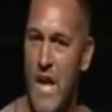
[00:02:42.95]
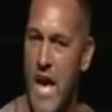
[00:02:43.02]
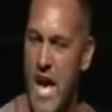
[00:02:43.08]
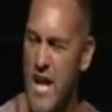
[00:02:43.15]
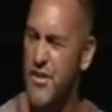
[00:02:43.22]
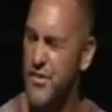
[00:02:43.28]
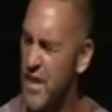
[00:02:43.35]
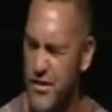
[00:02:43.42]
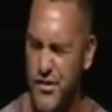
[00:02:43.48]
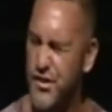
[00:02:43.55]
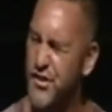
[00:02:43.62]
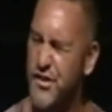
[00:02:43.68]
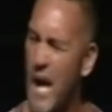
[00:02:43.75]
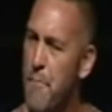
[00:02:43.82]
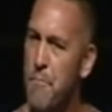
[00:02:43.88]
is a
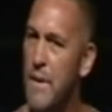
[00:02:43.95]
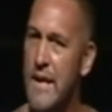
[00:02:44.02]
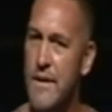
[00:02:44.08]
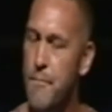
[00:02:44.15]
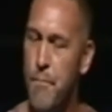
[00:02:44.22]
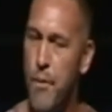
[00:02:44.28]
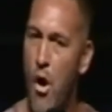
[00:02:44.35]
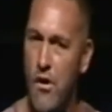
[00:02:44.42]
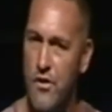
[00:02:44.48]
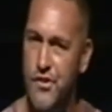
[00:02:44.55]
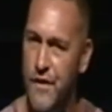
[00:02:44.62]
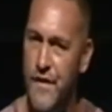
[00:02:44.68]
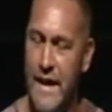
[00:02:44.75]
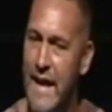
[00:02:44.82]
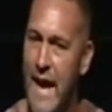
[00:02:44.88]
stumbling block to
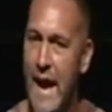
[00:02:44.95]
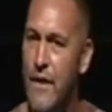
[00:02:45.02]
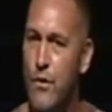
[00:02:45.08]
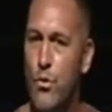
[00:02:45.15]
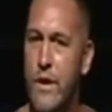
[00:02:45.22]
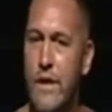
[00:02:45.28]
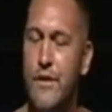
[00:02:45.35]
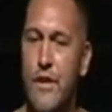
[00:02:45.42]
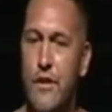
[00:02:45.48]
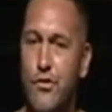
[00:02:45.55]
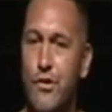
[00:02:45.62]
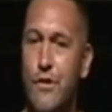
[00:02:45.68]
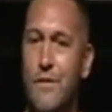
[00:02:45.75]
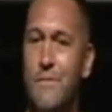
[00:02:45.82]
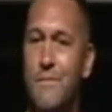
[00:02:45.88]
the carnal condition